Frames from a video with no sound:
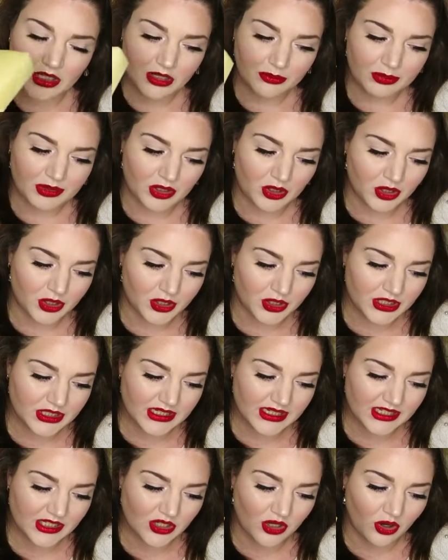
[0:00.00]
because
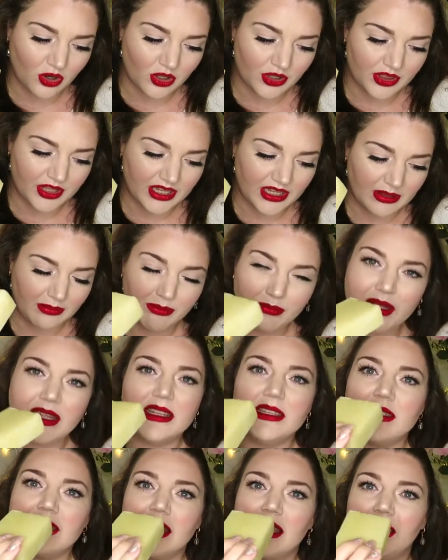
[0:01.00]
it's got the
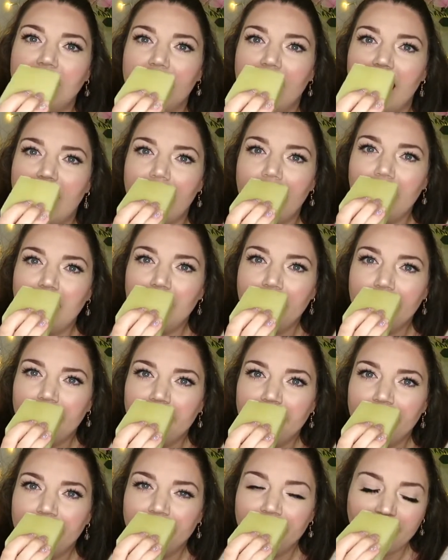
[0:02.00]
mint in there
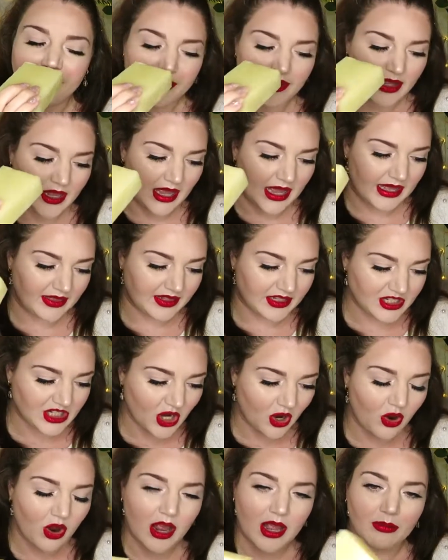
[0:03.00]
and the
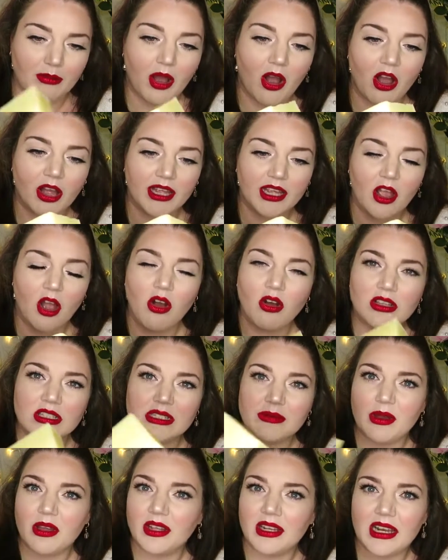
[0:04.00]
thyme, I can't
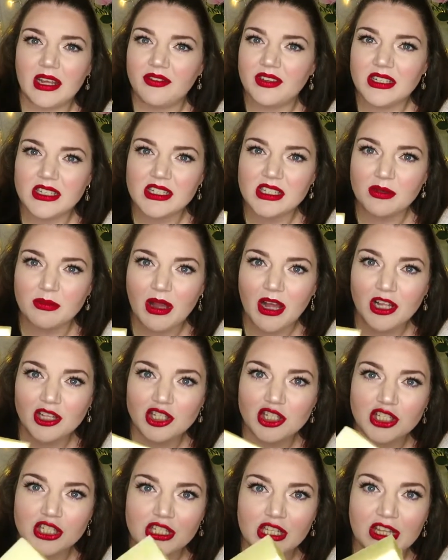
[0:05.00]
smell the lavender so
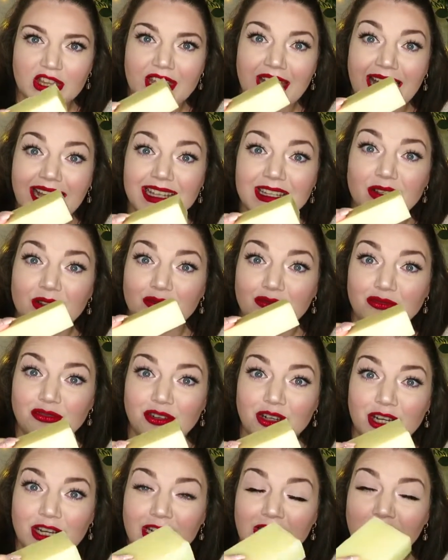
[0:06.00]
much, so that is
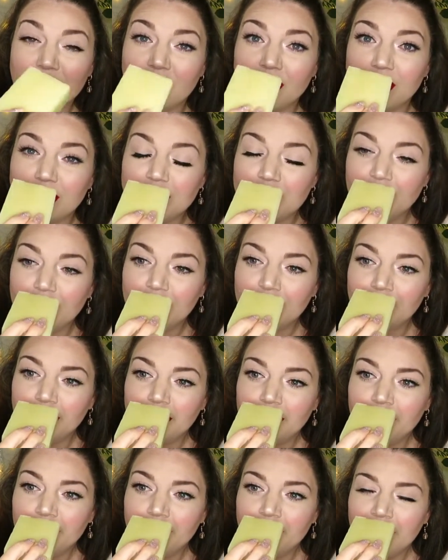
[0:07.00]
really good.
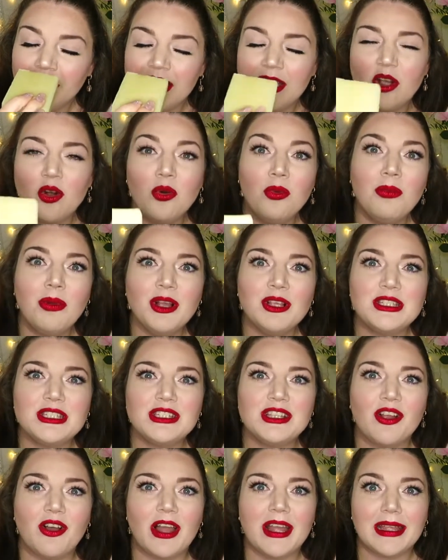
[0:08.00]
It
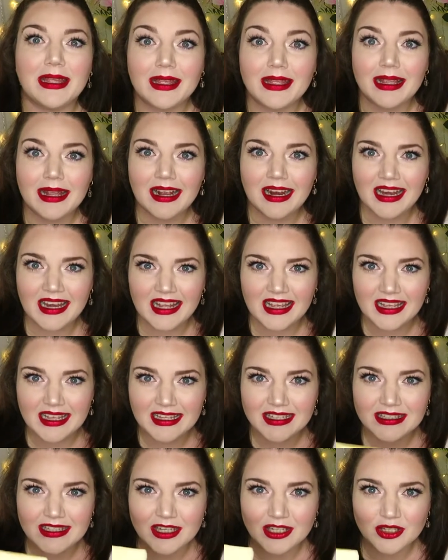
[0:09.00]
almost like
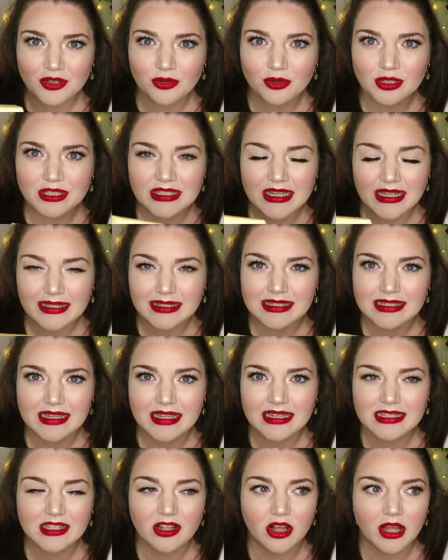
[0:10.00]
clears your
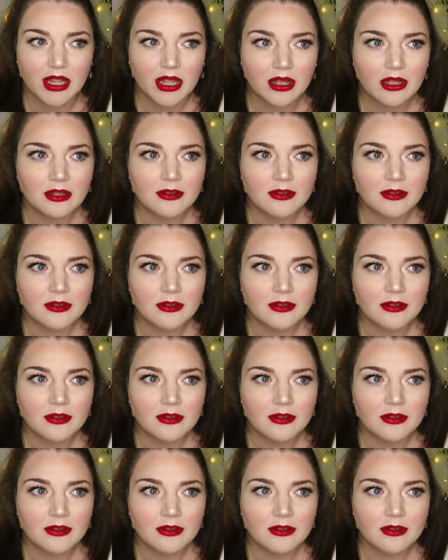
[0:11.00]
senses, like